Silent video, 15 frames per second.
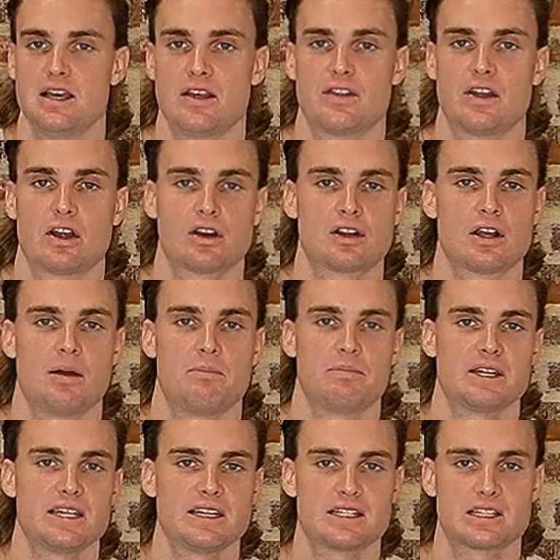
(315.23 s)
There are
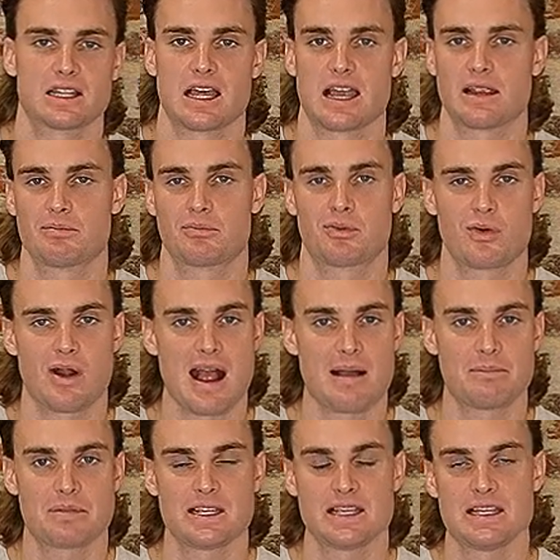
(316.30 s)
companies like
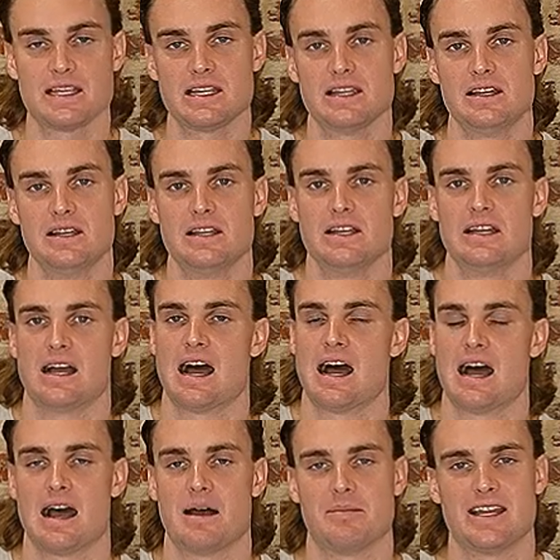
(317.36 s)
Proppy
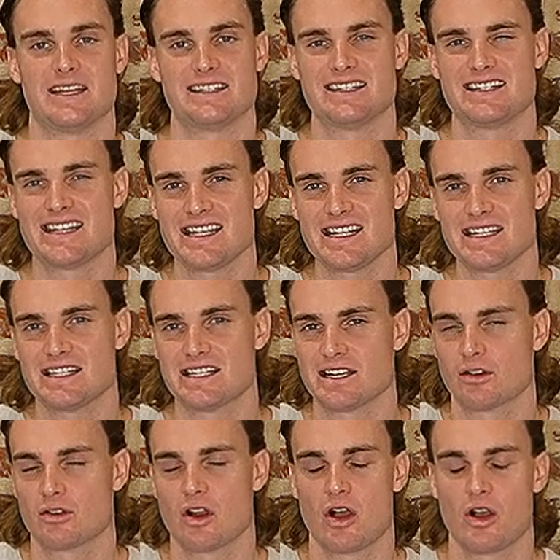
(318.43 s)
and
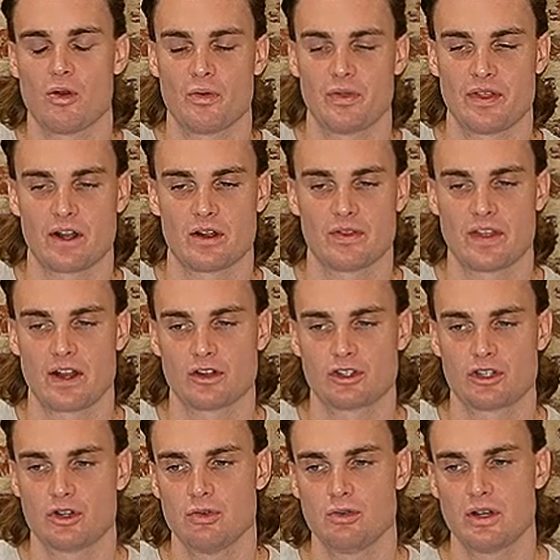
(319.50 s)
T0. They're
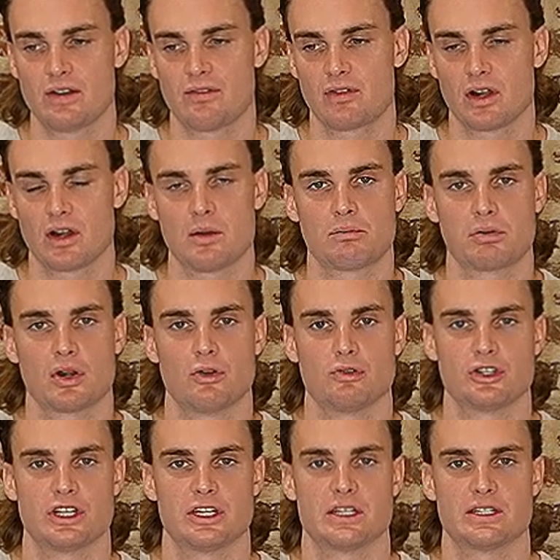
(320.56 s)
two different
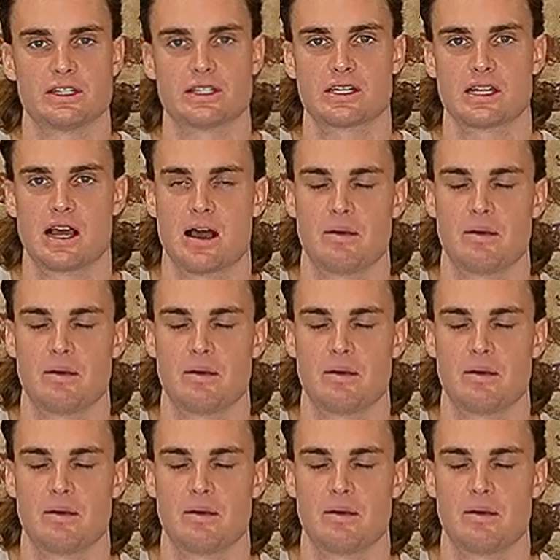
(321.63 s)
approaches.